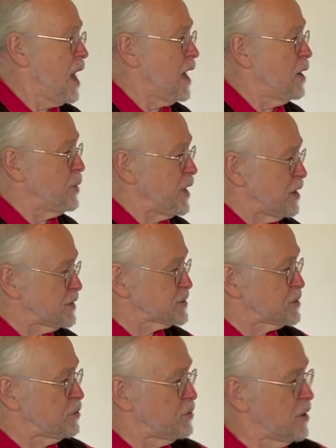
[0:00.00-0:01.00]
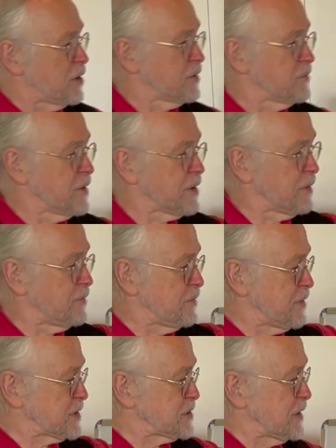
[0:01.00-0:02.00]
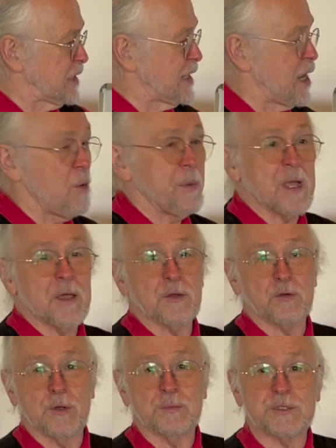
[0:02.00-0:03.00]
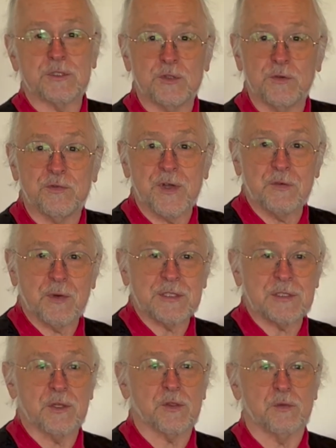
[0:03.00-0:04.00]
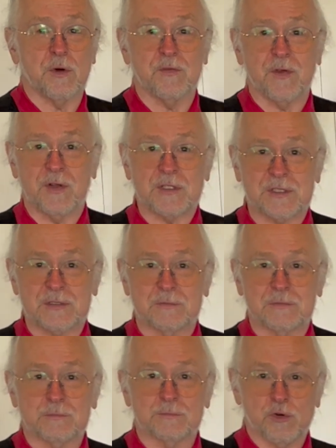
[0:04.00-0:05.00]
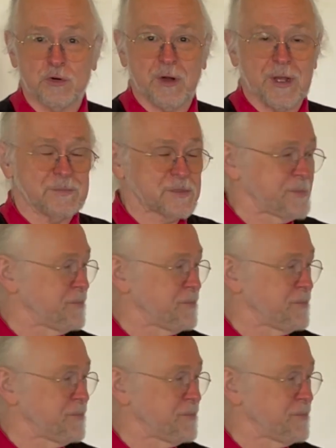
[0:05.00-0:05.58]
We also are very vested in helping other groups do fundraising through our various programs.